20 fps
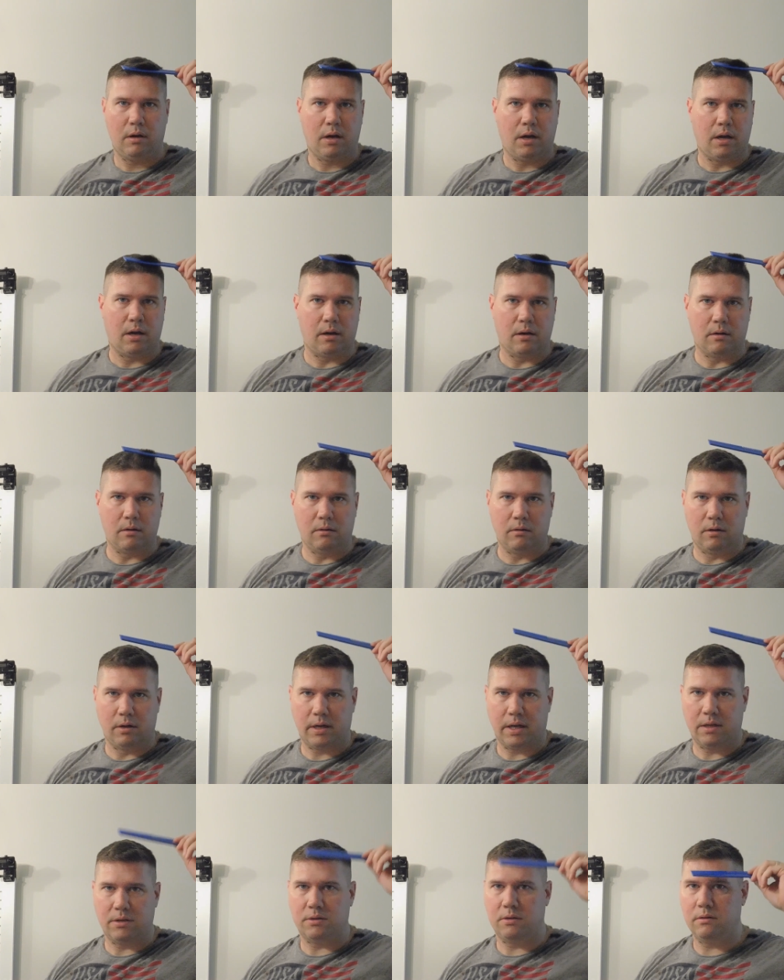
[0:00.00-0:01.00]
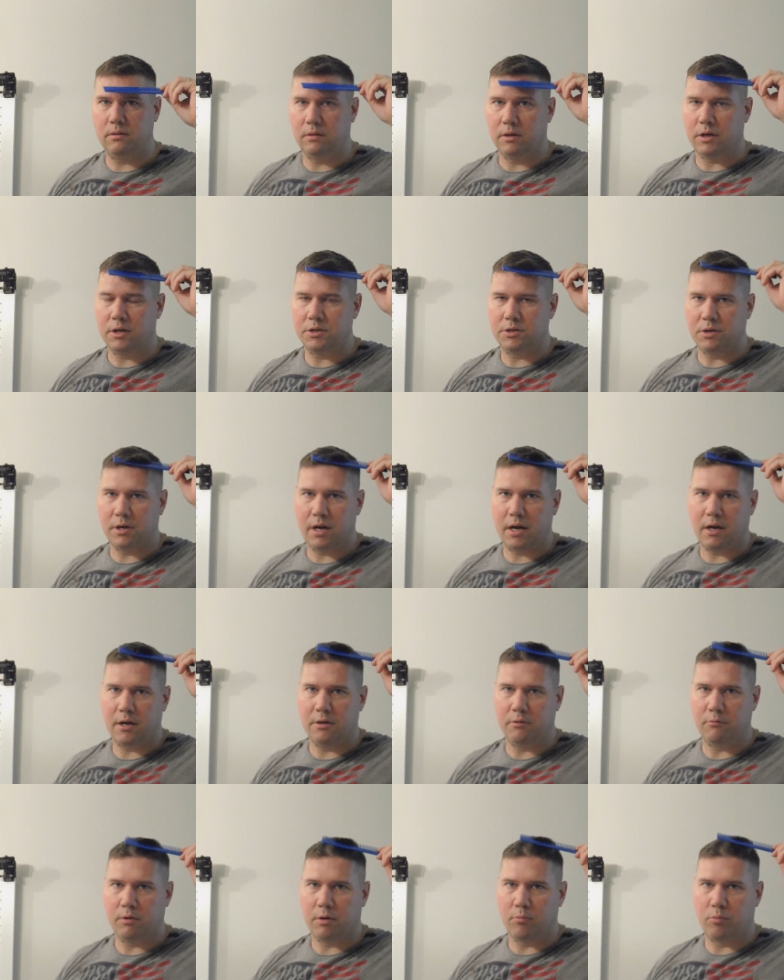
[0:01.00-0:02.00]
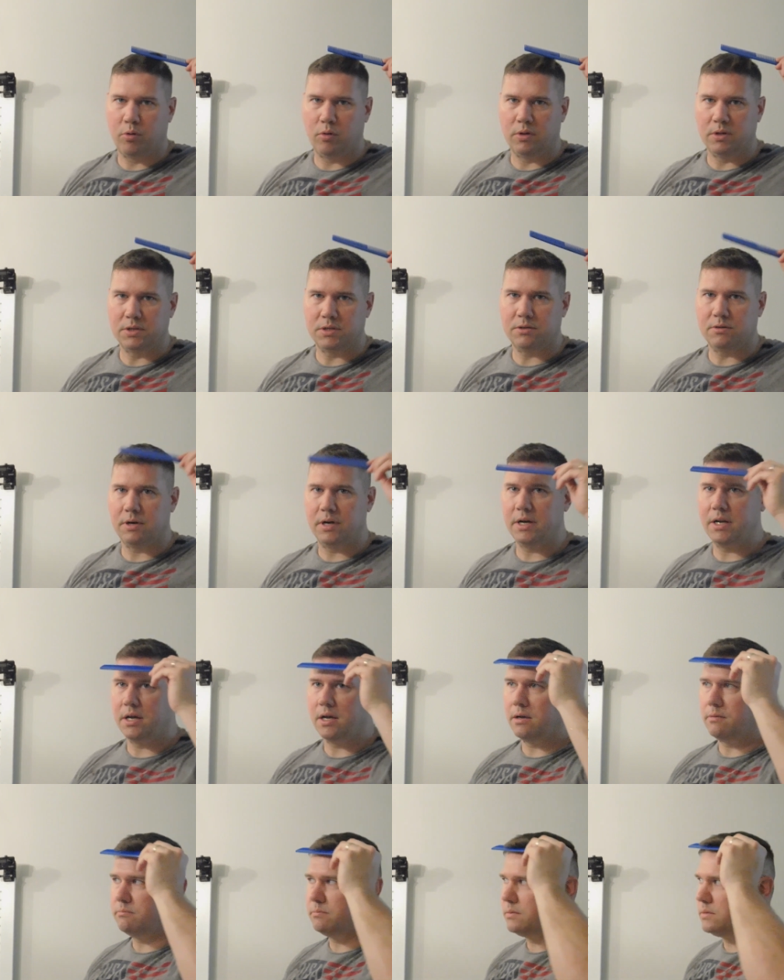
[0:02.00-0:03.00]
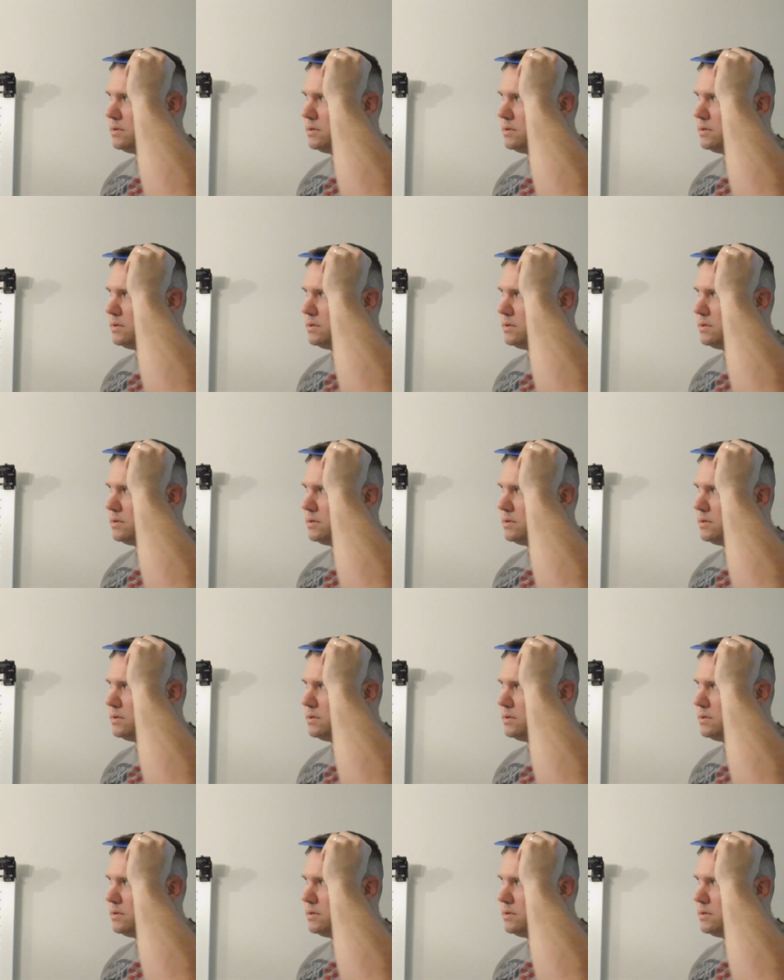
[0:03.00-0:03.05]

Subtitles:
and you're gonna look at your hair. You wanna pull it straight up,